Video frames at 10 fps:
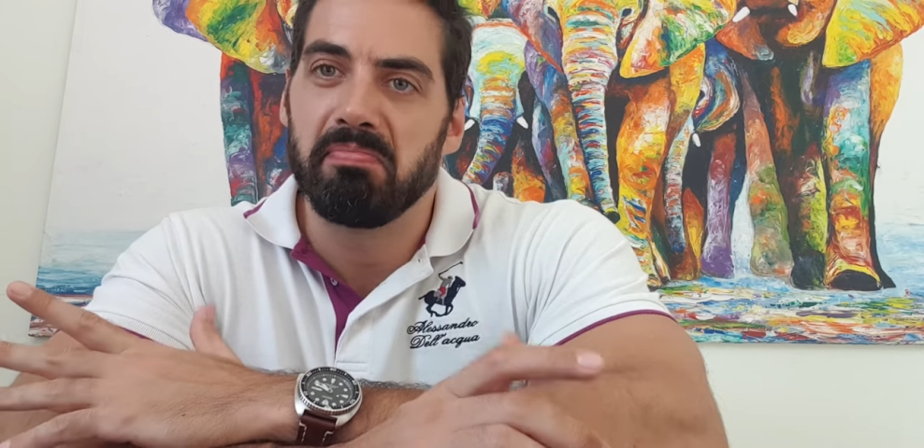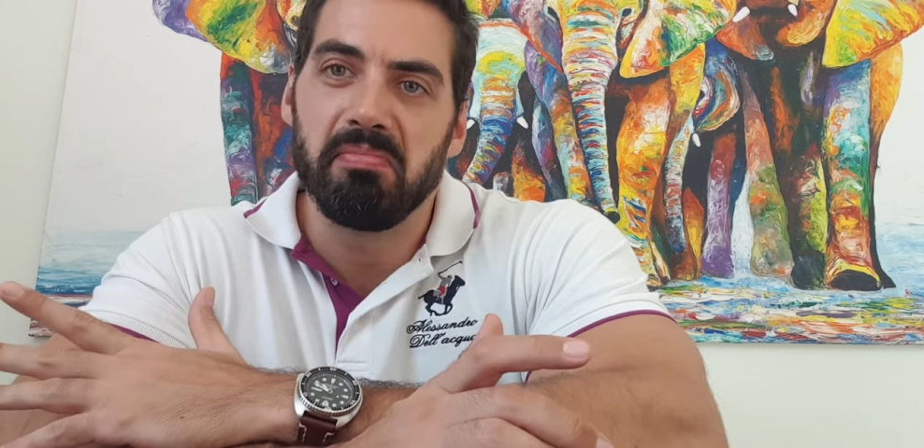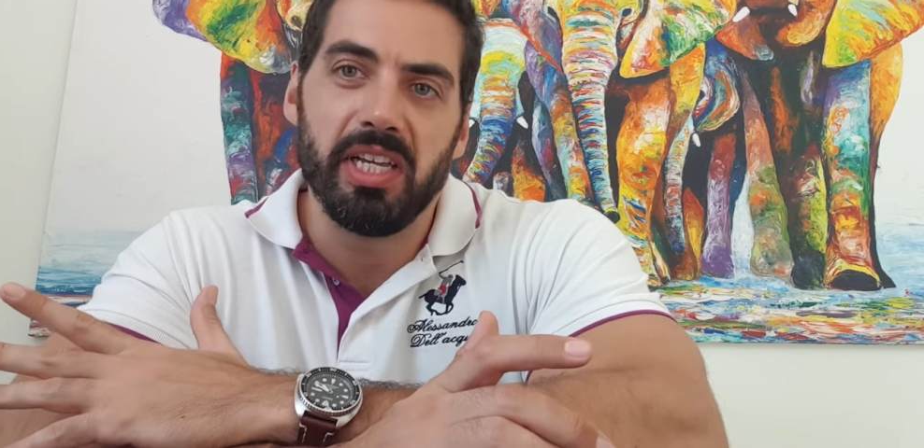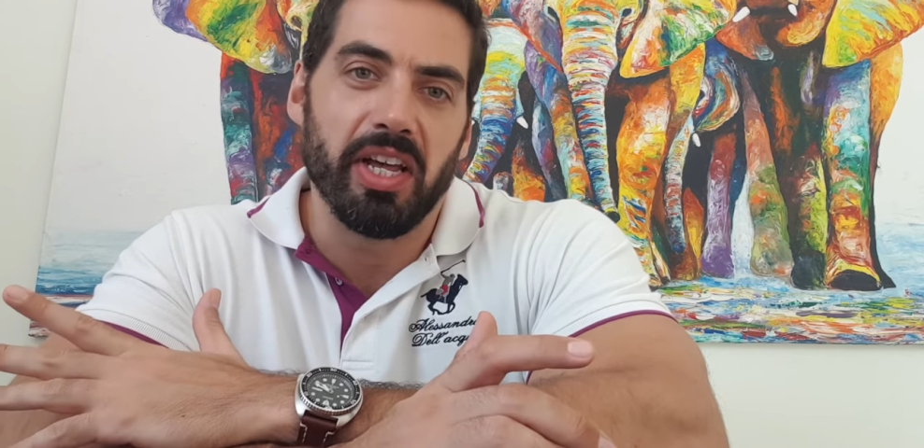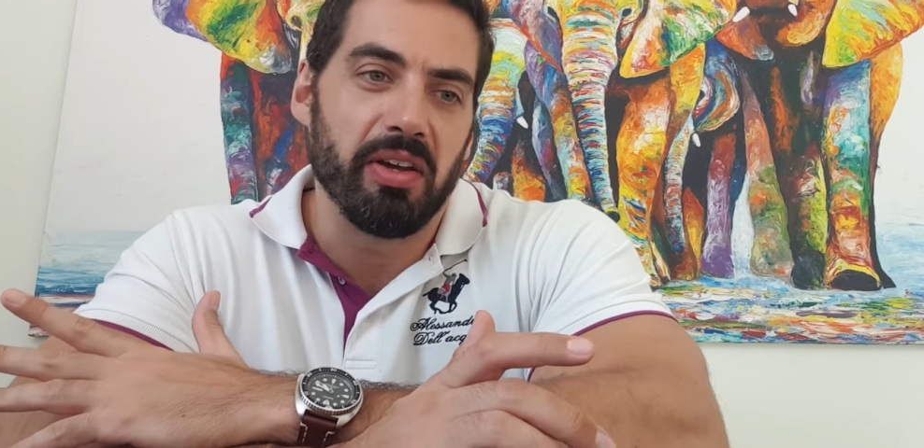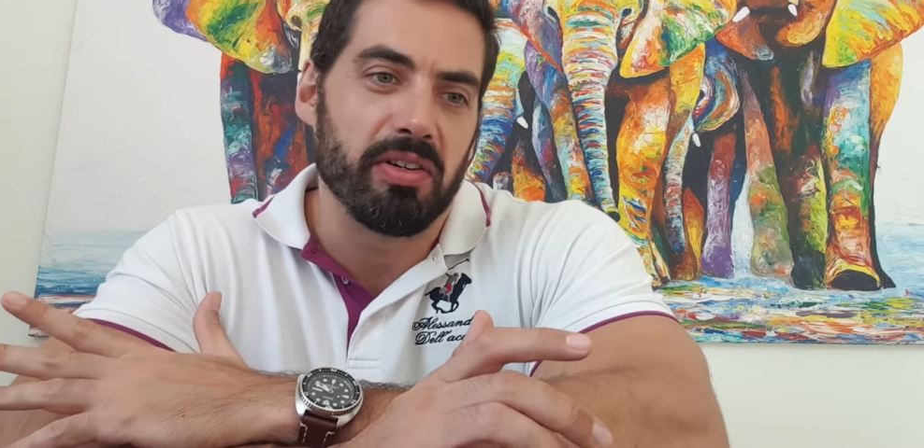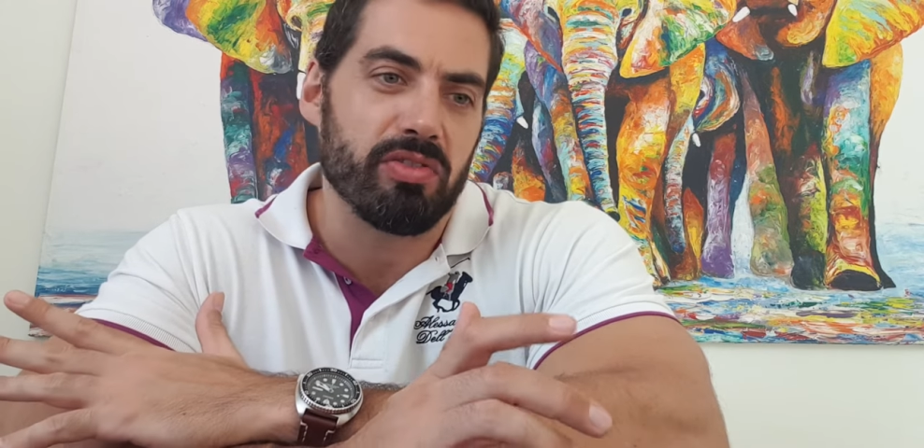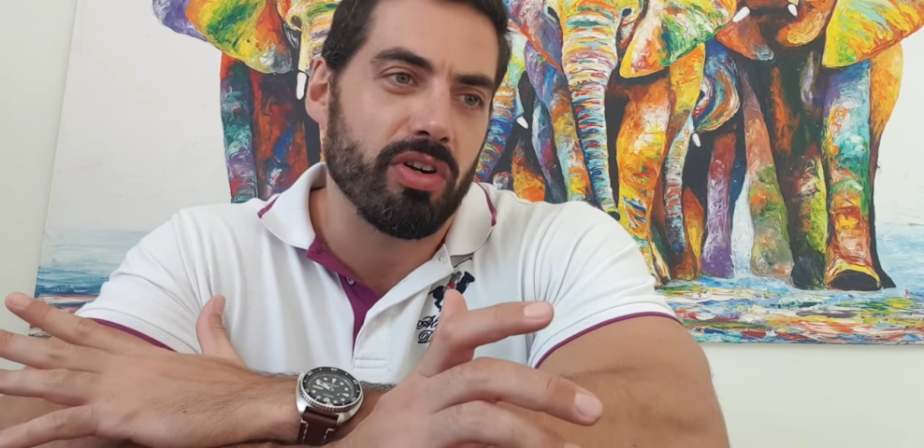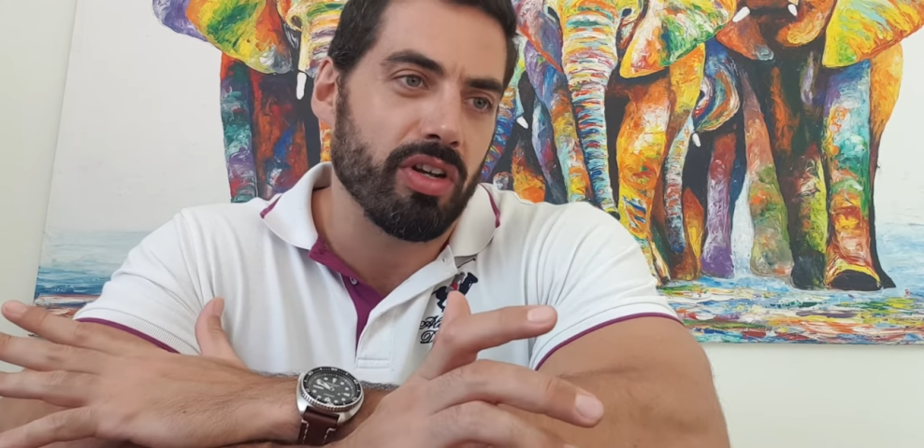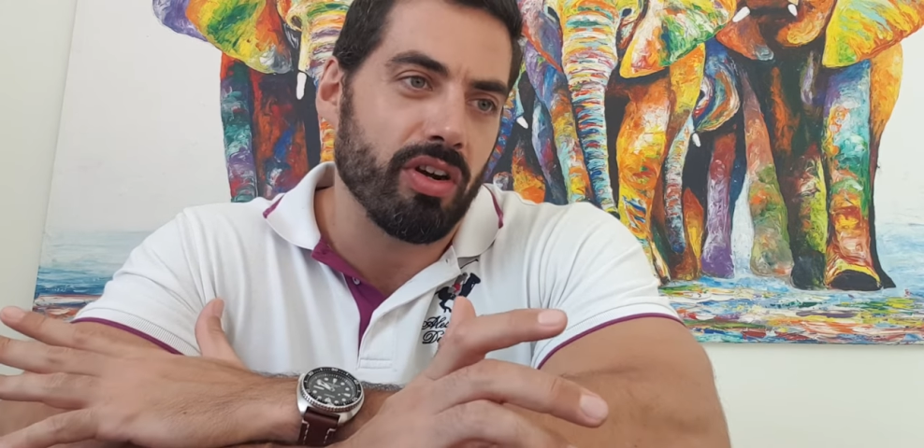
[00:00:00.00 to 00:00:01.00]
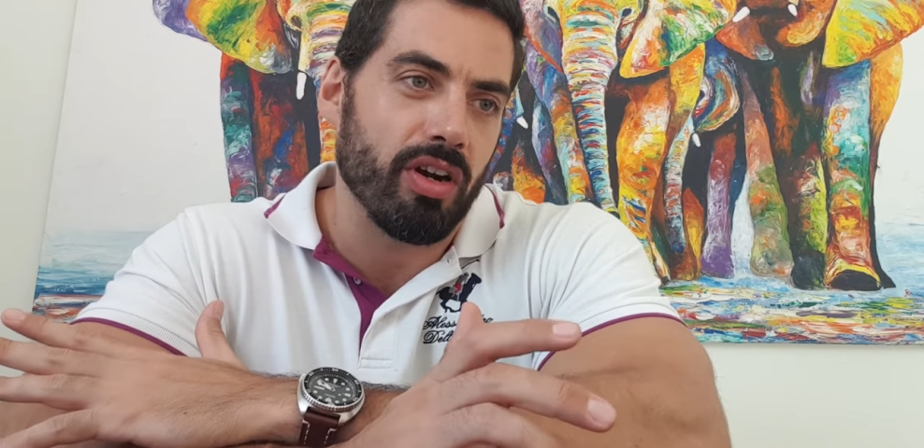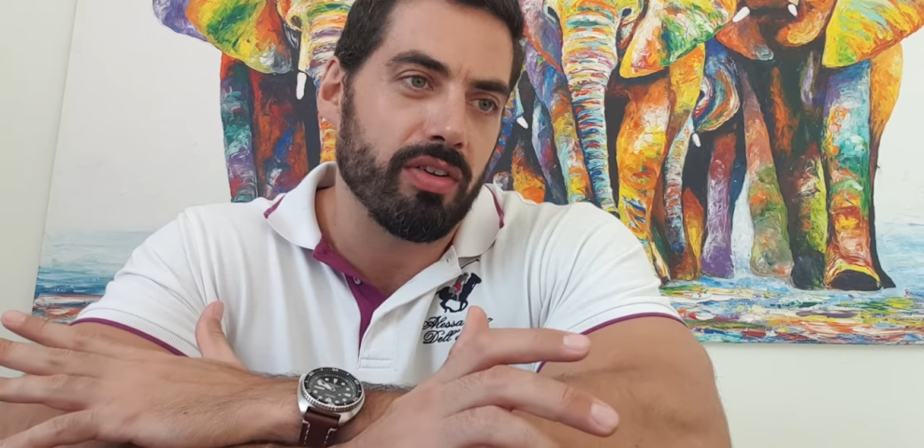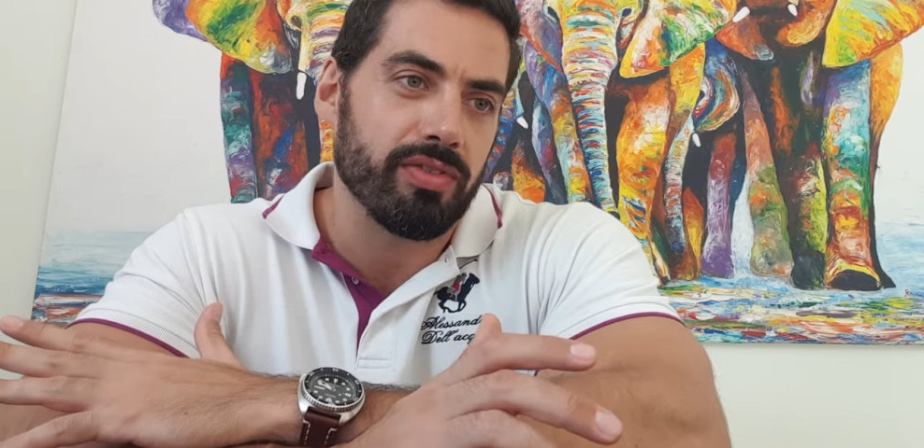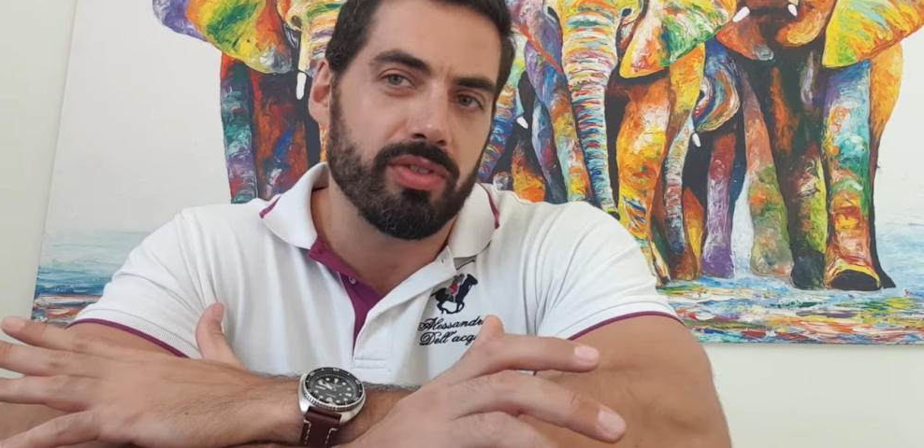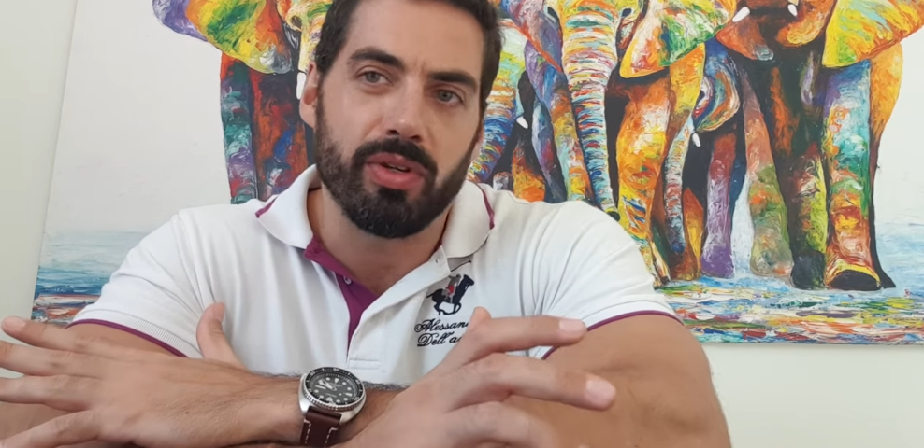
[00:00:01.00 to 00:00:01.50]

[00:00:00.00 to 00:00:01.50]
you know, chronographs,